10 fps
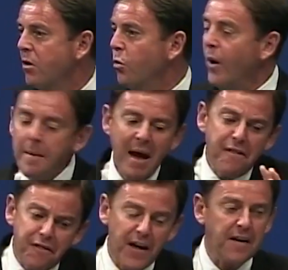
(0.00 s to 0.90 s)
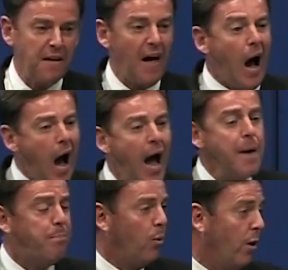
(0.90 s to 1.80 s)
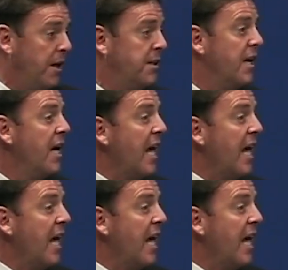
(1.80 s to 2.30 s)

We may think that the high point